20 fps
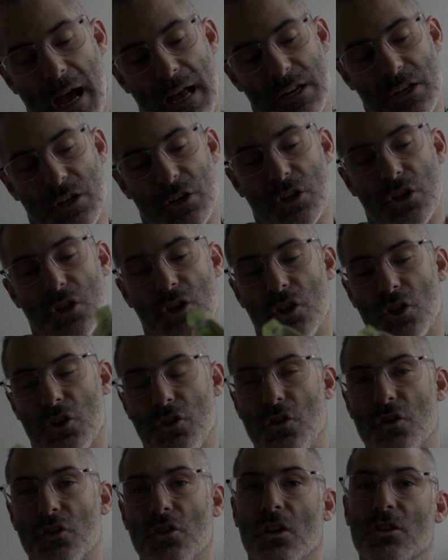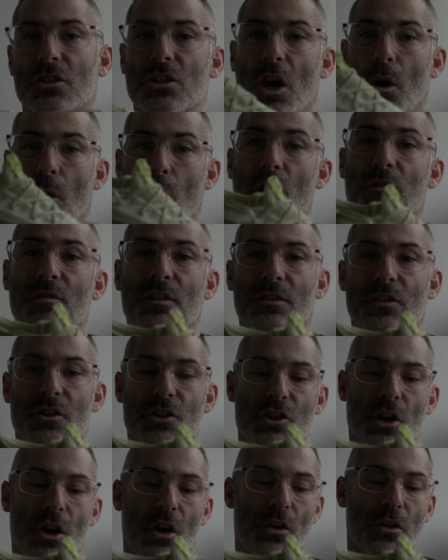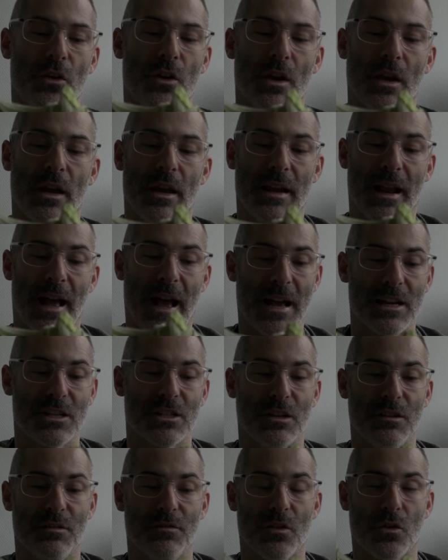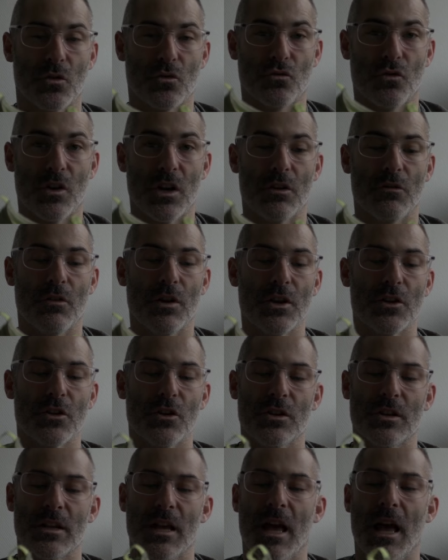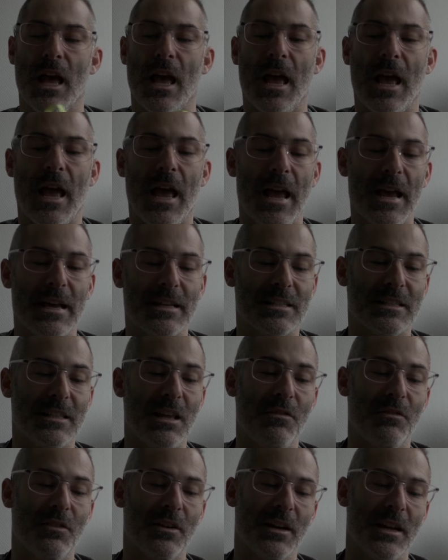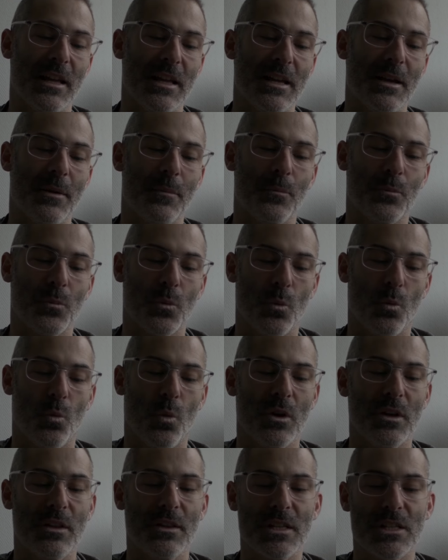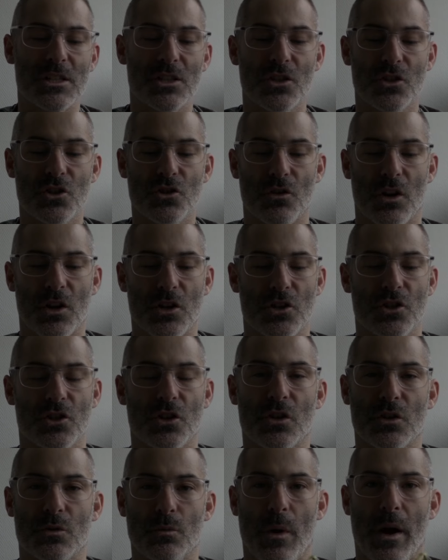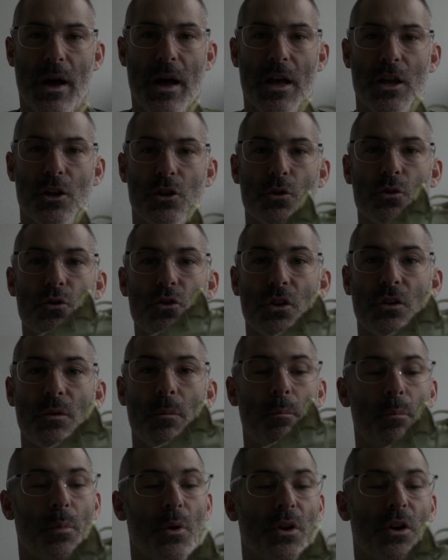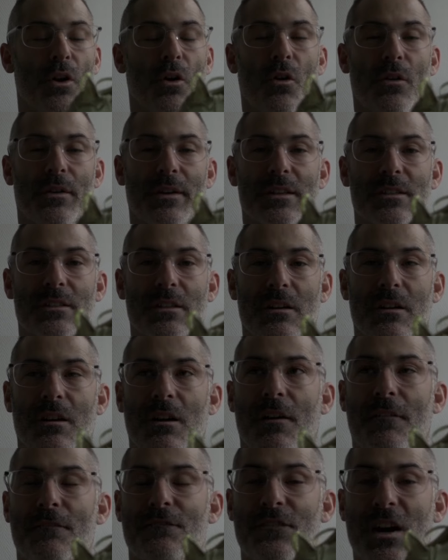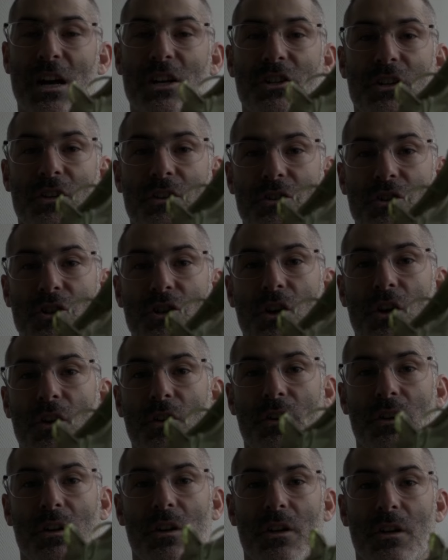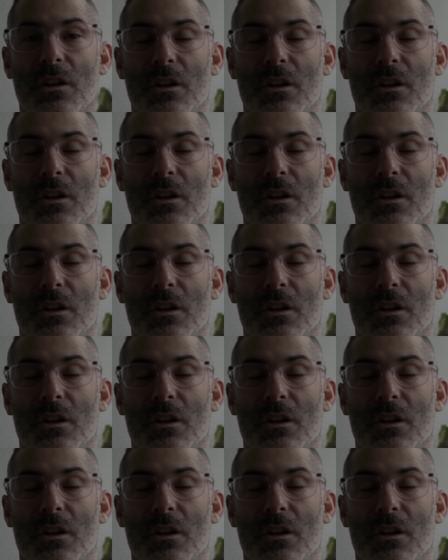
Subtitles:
and you start to go off in the shoe, it actually feels really good. It's definitely one of these strange shoes where you couldn't put it on as a fashion shoe.